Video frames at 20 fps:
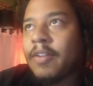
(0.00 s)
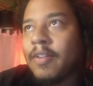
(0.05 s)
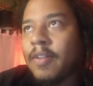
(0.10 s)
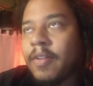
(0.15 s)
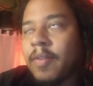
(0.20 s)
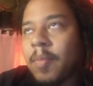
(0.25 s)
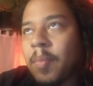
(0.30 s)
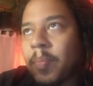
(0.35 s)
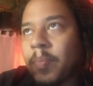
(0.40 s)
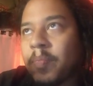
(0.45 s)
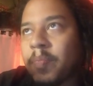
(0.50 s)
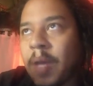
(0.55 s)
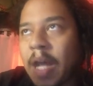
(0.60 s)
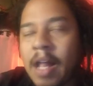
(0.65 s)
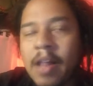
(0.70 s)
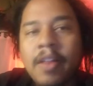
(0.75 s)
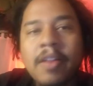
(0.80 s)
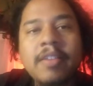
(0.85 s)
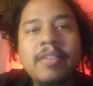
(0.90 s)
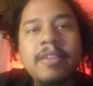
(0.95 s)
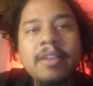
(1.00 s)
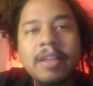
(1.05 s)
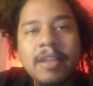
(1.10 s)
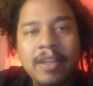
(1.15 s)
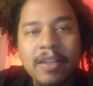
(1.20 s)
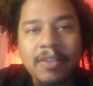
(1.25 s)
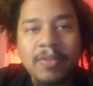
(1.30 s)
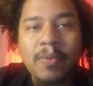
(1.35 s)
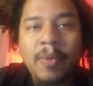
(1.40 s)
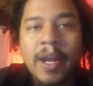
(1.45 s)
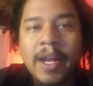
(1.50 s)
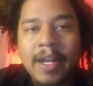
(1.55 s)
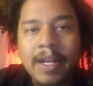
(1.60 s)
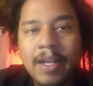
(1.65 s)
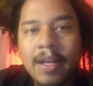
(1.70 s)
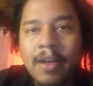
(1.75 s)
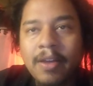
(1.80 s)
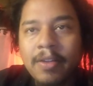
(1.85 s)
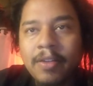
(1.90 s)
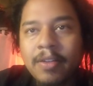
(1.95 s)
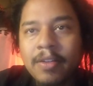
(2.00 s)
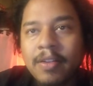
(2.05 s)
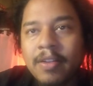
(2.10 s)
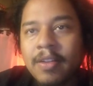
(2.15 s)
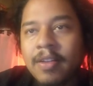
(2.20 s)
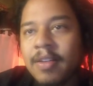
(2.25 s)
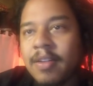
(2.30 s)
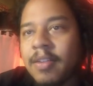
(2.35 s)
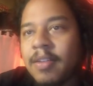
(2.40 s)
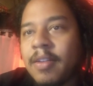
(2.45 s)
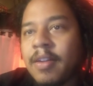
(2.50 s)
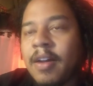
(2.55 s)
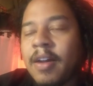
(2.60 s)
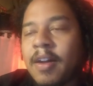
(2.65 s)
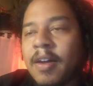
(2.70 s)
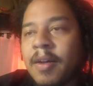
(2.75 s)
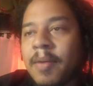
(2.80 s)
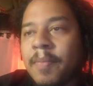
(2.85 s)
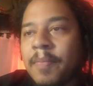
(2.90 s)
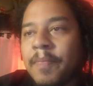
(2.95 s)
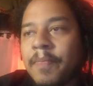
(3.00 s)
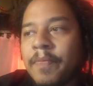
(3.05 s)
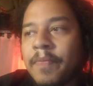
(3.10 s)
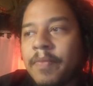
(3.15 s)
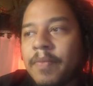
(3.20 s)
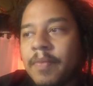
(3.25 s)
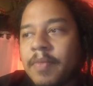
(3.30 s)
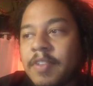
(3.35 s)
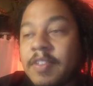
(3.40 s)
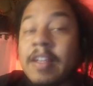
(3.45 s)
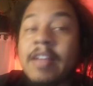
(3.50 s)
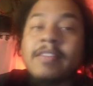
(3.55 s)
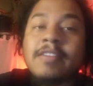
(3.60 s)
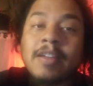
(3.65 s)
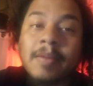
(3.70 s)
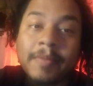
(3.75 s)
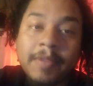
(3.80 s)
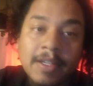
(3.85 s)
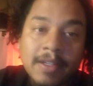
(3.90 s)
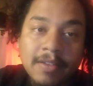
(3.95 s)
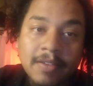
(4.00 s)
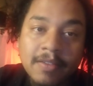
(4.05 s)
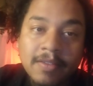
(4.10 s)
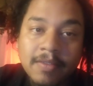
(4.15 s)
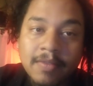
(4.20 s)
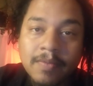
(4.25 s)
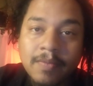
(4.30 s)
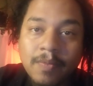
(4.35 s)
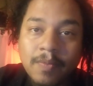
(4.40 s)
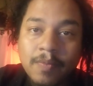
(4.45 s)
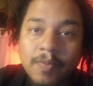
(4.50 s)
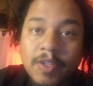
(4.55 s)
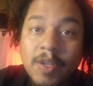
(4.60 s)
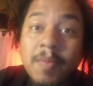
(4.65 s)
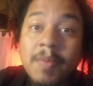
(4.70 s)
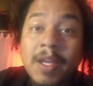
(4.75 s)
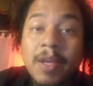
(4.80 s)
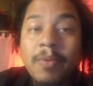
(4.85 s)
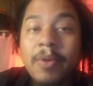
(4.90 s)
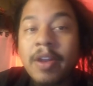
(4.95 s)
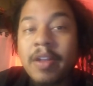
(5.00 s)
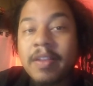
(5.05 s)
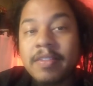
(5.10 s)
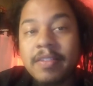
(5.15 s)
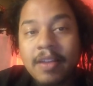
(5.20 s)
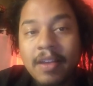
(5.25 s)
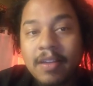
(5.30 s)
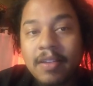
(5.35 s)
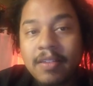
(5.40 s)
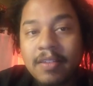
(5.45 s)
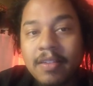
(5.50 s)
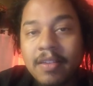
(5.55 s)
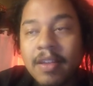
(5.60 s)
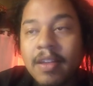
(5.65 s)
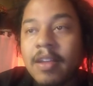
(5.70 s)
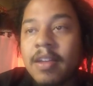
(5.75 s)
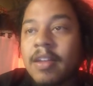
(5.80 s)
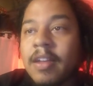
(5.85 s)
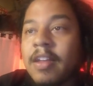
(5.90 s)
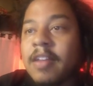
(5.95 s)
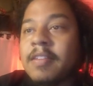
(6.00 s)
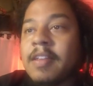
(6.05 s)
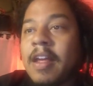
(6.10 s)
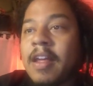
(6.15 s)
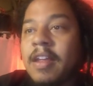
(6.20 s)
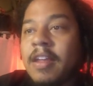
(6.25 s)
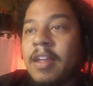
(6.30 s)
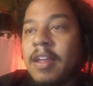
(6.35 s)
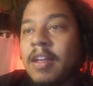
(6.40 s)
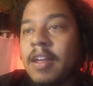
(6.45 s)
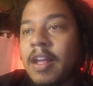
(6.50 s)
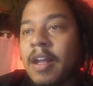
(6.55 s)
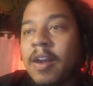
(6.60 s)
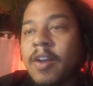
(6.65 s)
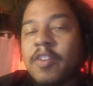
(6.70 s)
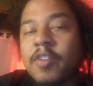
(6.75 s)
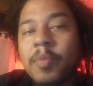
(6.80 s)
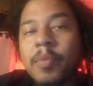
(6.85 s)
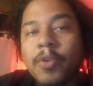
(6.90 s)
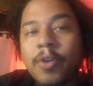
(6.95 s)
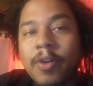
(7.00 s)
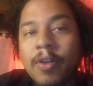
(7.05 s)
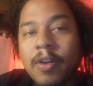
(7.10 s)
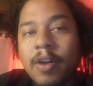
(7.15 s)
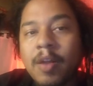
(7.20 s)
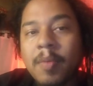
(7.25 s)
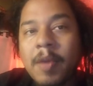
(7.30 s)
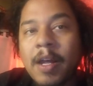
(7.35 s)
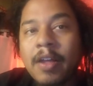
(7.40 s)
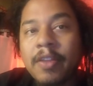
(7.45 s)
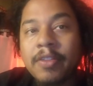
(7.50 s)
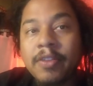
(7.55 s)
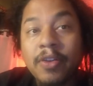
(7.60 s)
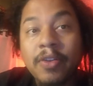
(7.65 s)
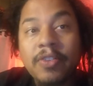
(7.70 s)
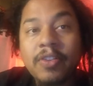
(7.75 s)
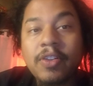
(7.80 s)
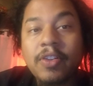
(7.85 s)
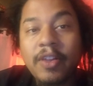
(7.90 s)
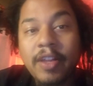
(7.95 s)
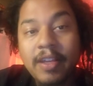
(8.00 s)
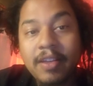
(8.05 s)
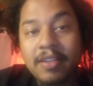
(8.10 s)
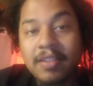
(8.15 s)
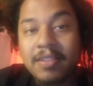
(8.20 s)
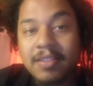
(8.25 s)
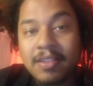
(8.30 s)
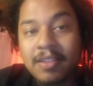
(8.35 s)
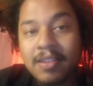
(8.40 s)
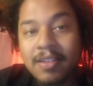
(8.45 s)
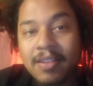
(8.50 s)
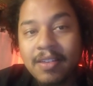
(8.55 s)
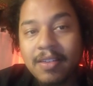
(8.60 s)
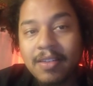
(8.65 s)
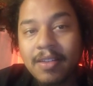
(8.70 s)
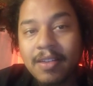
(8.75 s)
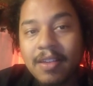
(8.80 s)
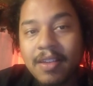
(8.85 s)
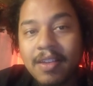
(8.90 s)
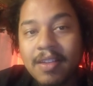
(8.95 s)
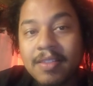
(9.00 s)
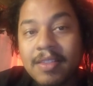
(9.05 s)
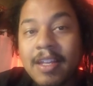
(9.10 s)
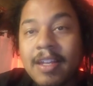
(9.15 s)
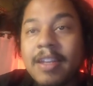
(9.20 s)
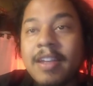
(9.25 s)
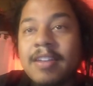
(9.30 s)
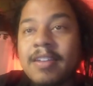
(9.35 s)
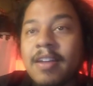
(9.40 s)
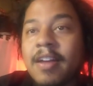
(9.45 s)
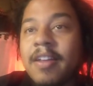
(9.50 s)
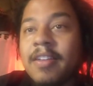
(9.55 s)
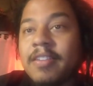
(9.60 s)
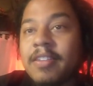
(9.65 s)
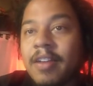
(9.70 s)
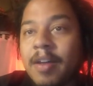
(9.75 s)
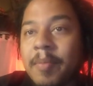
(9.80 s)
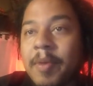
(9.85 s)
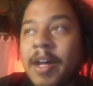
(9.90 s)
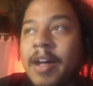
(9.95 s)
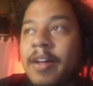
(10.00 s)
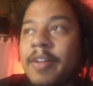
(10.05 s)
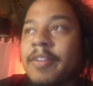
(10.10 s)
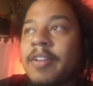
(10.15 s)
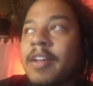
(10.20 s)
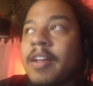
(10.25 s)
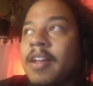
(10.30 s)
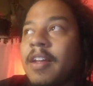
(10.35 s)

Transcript: that he's not balancing his writing out says something. To me, what it says is that he cares more about those clicks than he does